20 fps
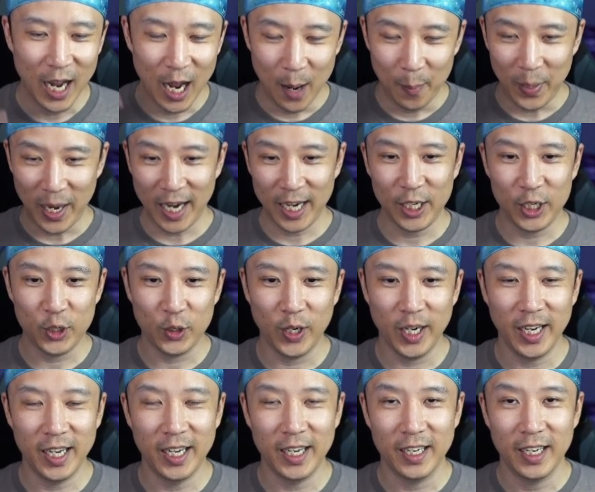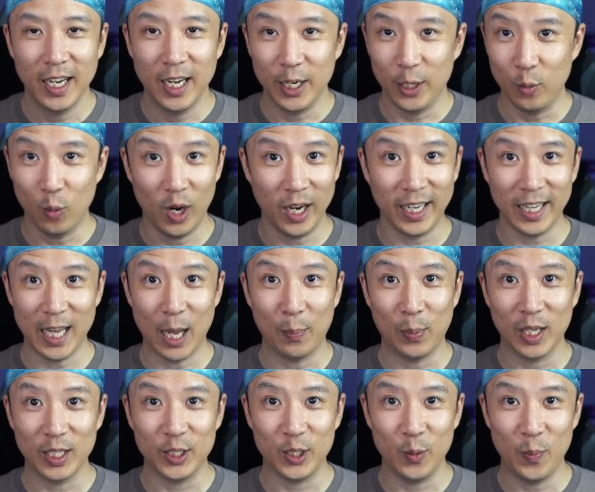Patriot, you want to get that
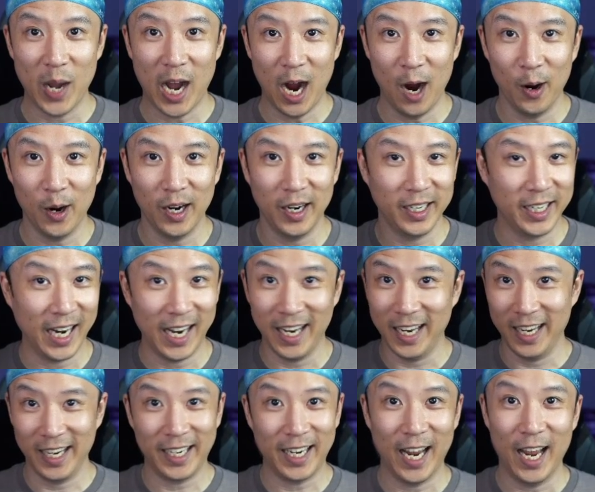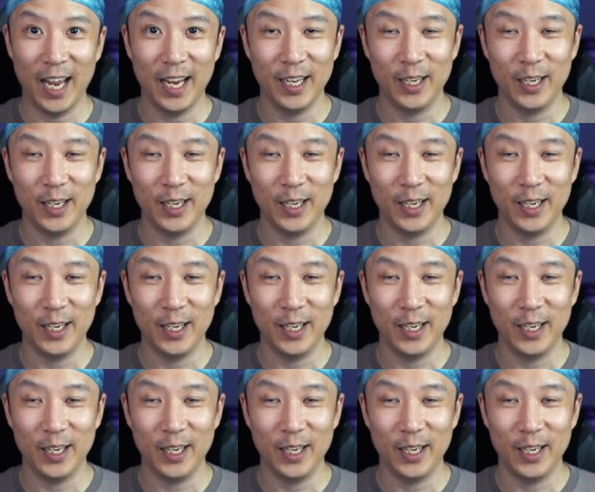+2 power, get it again.